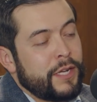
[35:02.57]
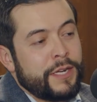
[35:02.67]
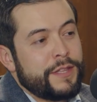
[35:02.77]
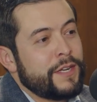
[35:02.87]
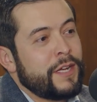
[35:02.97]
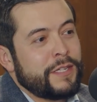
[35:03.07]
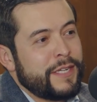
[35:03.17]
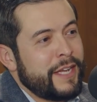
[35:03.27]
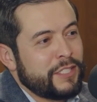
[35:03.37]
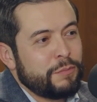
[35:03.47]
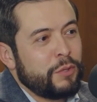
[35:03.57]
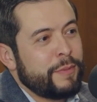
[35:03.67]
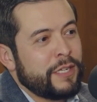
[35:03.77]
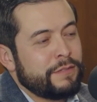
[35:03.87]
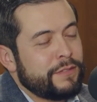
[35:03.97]
of the non-taxable
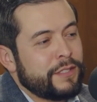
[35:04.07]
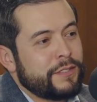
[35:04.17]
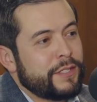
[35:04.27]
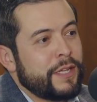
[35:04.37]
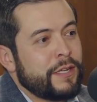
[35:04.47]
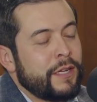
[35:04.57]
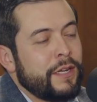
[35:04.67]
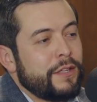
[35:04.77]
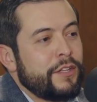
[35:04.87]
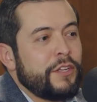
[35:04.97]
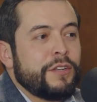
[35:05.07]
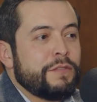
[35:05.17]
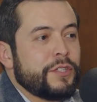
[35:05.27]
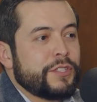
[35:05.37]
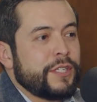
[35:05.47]
benefits that the
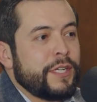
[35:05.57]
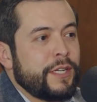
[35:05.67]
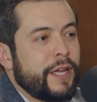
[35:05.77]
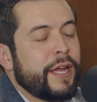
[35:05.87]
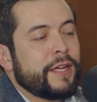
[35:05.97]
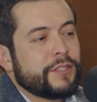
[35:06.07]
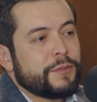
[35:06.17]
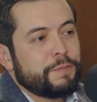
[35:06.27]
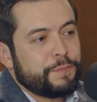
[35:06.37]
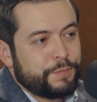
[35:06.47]
university has.